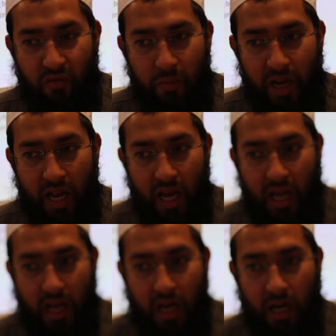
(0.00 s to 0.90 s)
a bit like
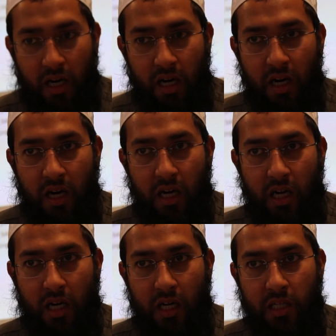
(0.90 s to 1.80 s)

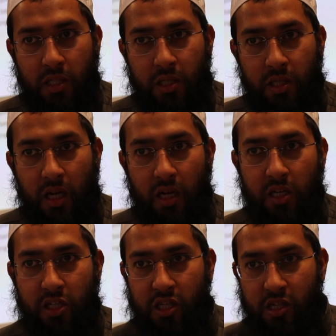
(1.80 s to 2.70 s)

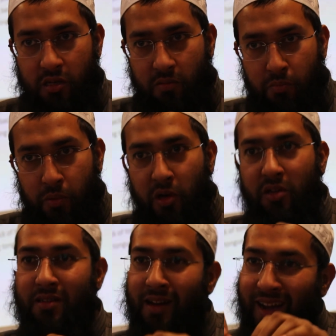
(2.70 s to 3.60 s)
Allah, just pull
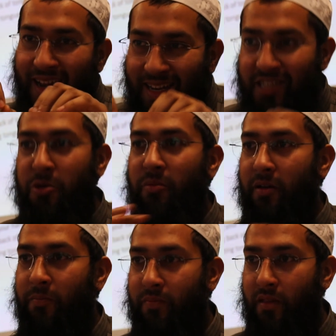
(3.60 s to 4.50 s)
your tongue a little
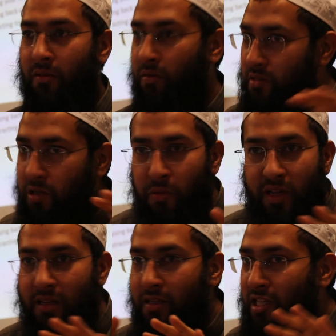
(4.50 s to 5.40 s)
bit, not so
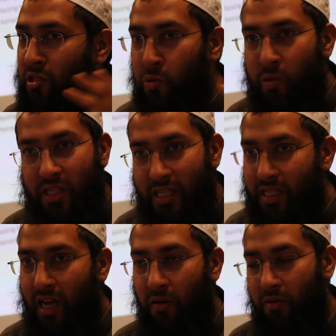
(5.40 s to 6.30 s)
it distorts the
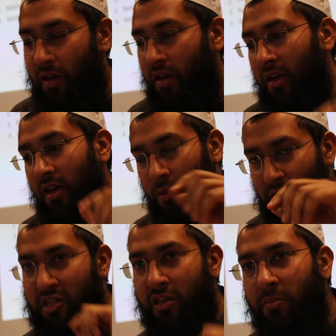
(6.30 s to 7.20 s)
sound.
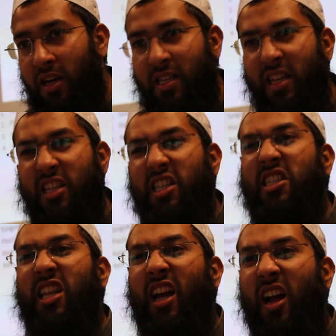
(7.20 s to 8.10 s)
Question, you might say, this is
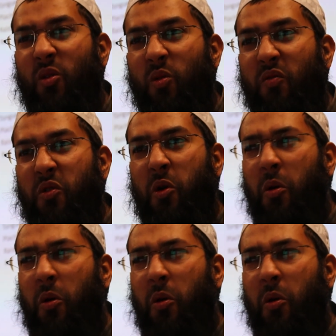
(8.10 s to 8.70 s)
takalluf,